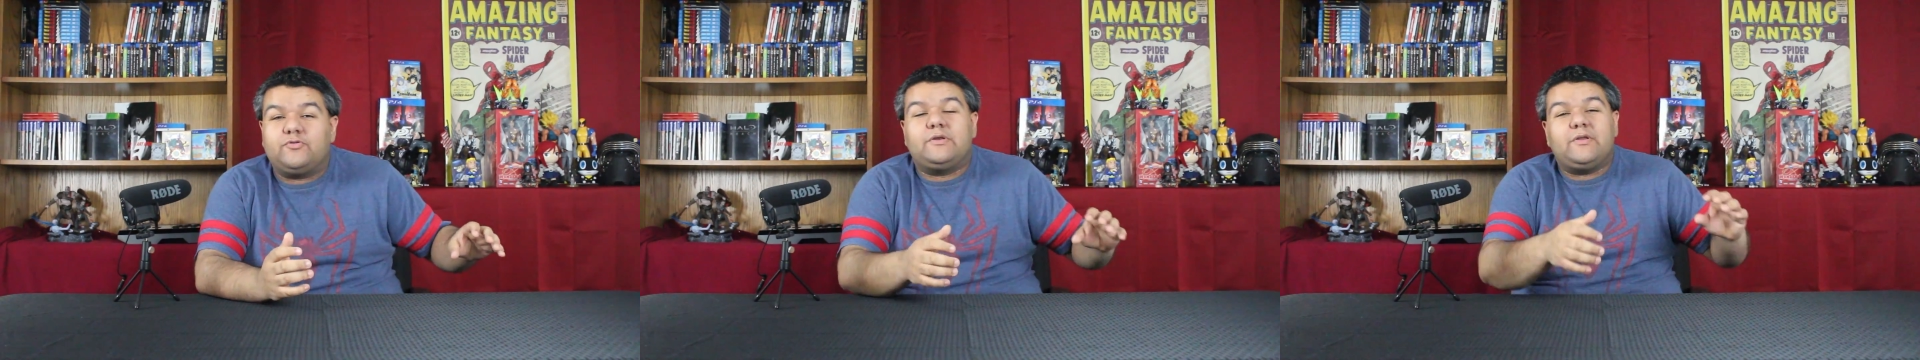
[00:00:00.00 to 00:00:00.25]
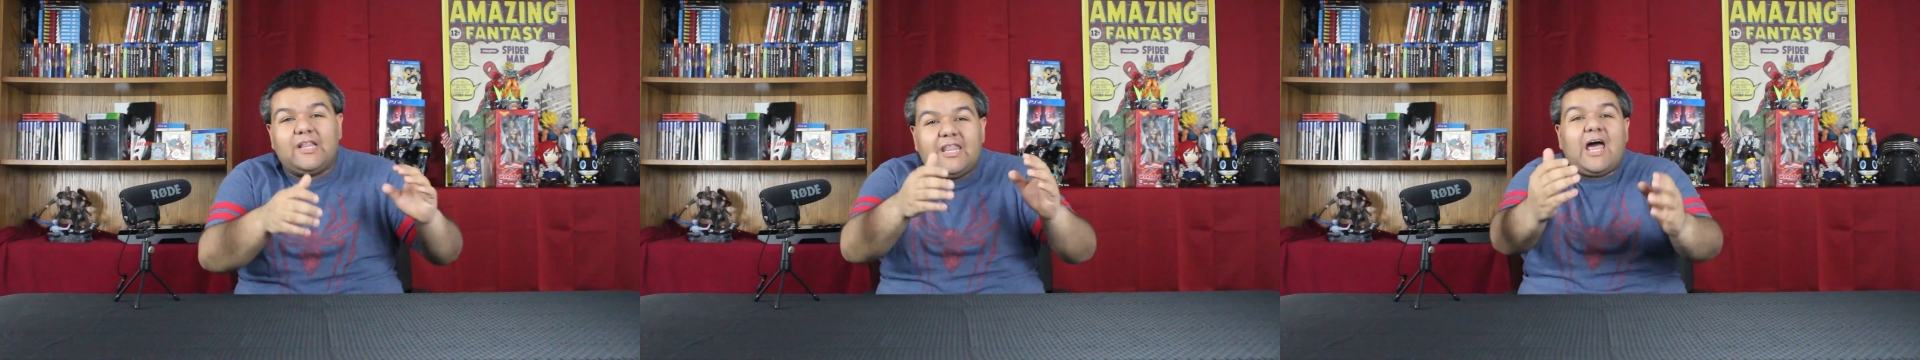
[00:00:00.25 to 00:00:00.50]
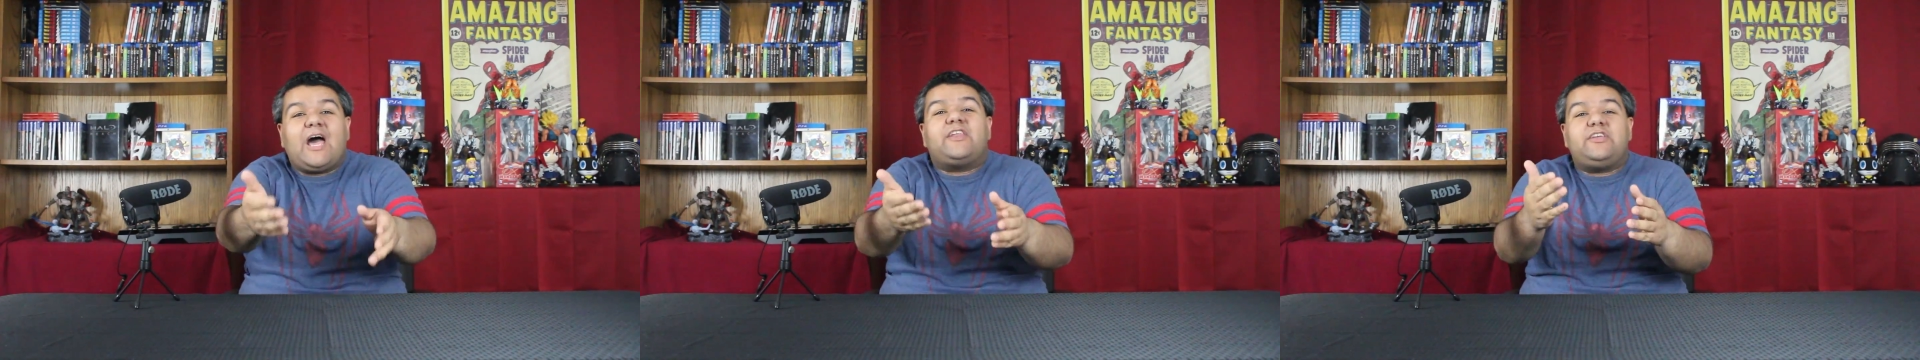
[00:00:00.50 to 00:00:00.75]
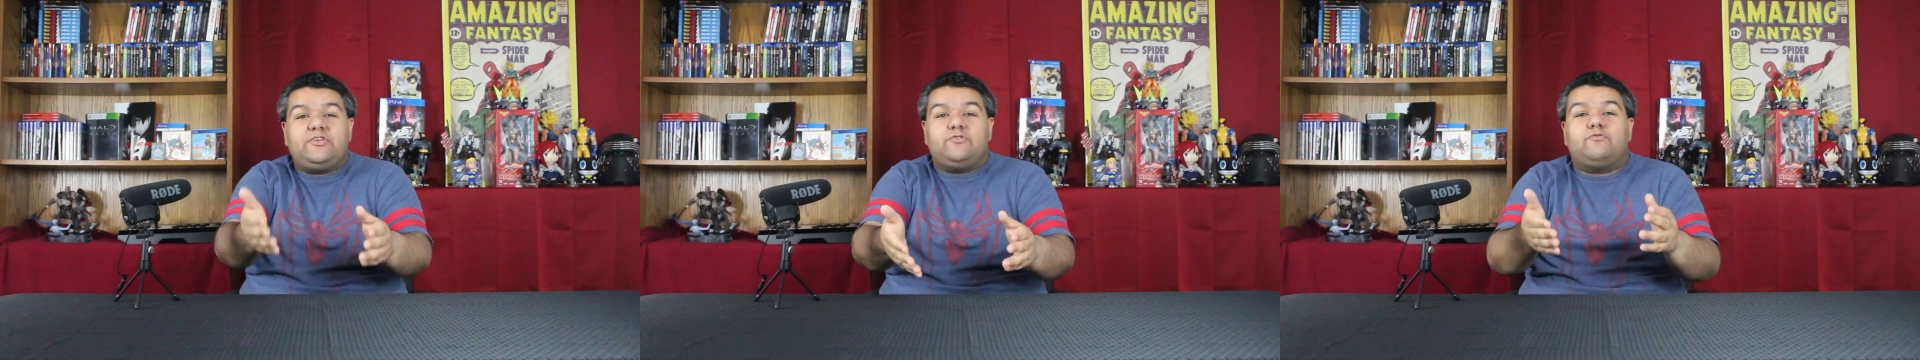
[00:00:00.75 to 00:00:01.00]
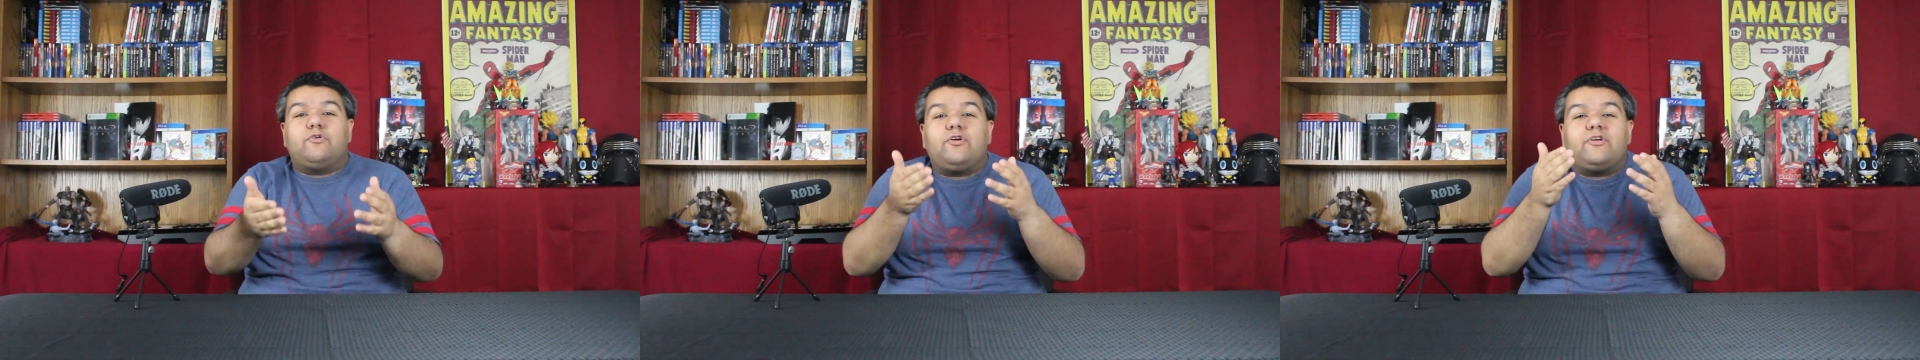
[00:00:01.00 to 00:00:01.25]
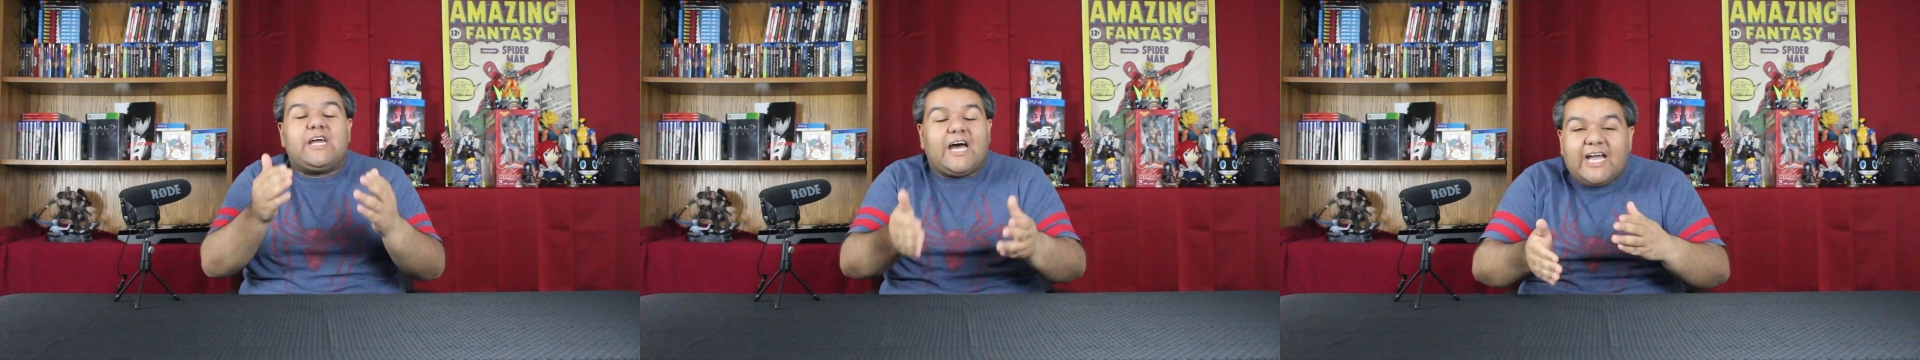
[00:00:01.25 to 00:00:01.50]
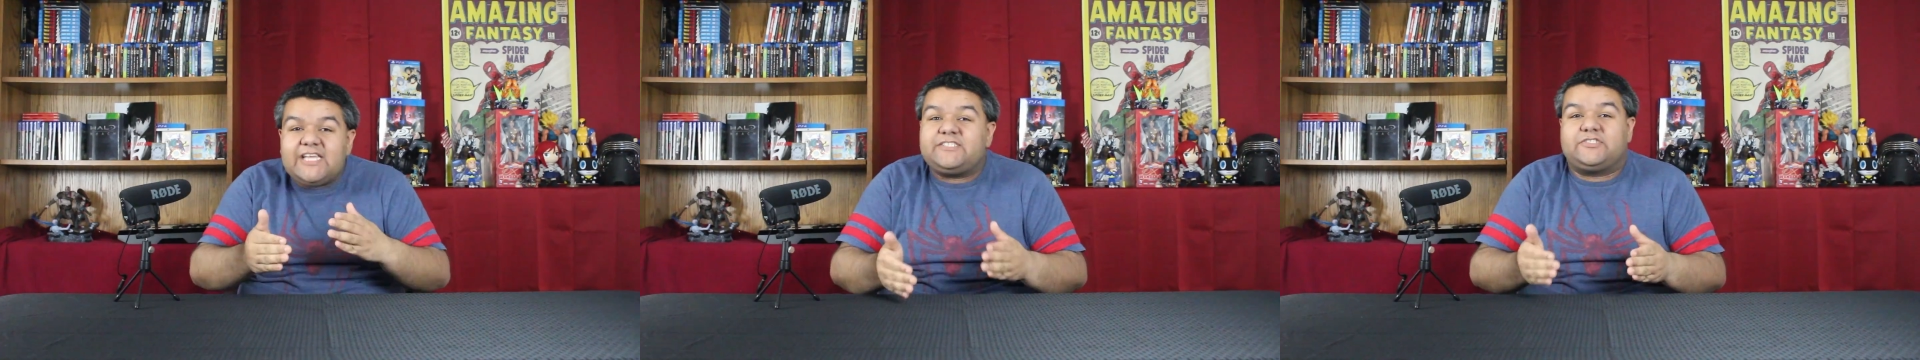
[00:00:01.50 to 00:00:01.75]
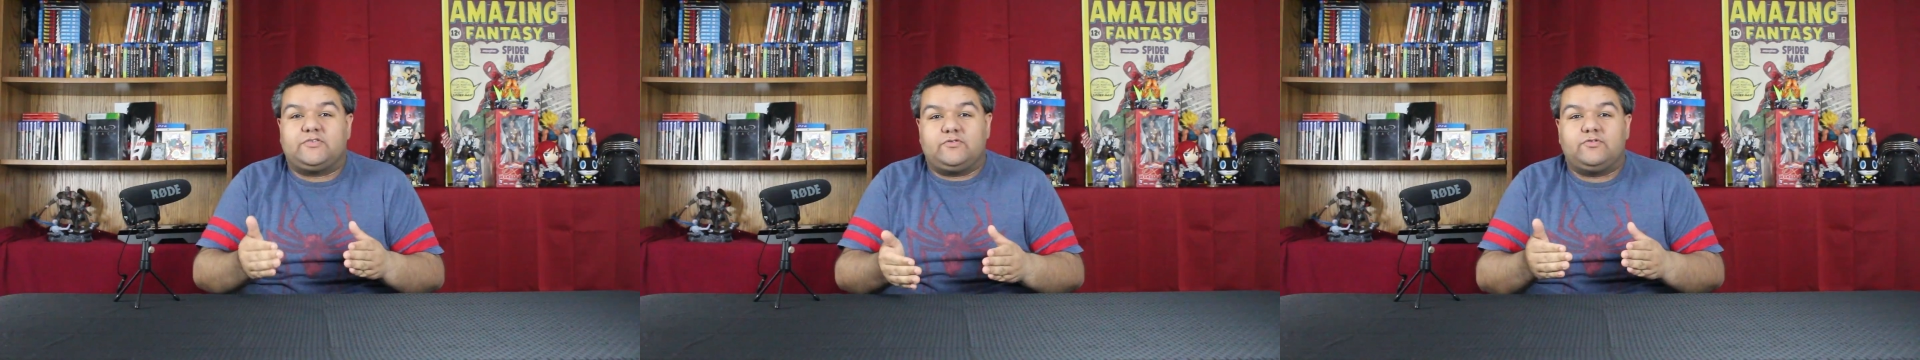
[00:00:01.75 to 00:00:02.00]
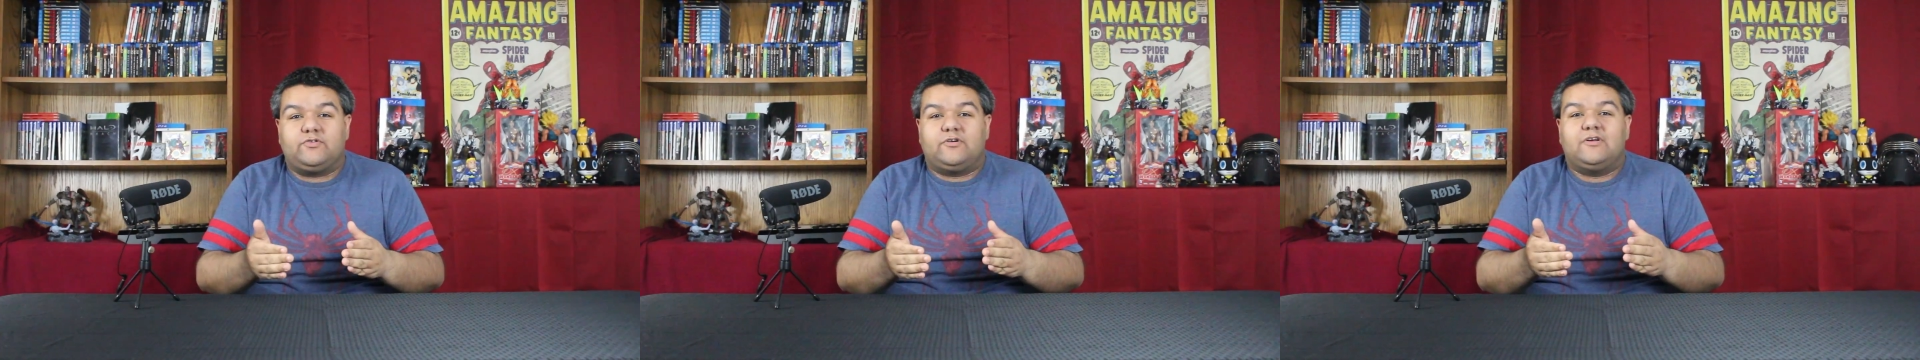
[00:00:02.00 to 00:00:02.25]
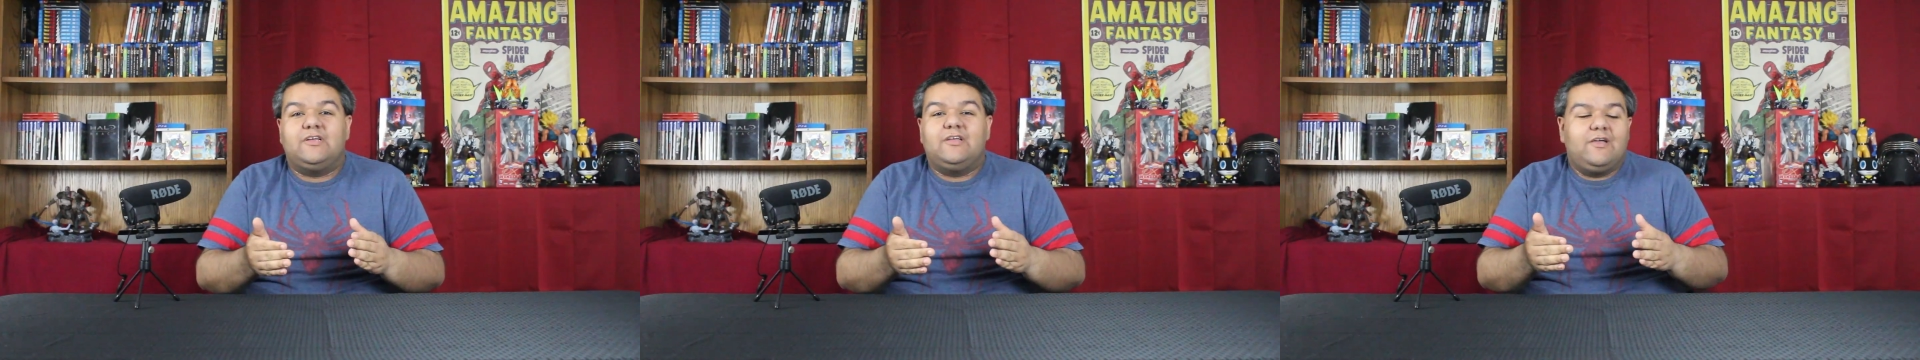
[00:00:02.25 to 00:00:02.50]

when a lot of you were in high school.